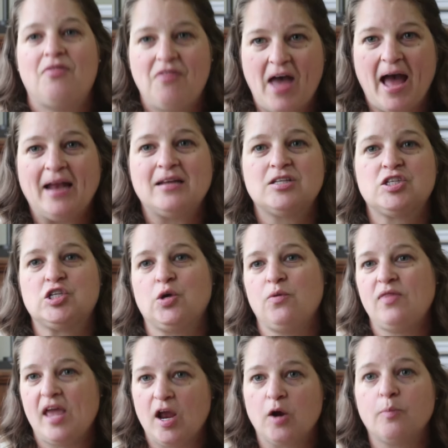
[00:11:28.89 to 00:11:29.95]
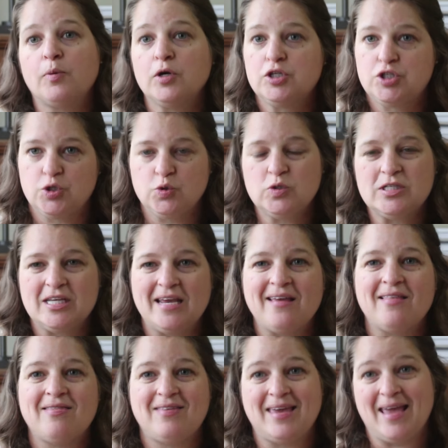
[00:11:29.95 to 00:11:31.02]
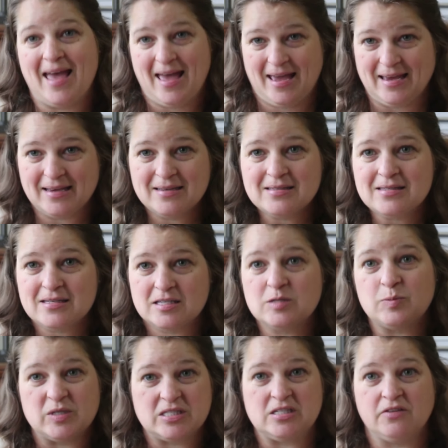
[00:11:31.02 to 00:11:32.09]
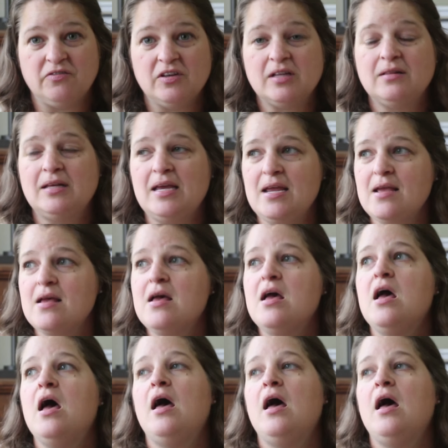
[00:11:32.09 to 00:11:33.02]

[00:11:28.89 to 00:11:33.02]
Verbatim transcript: that is so they are producing the eggs specifically.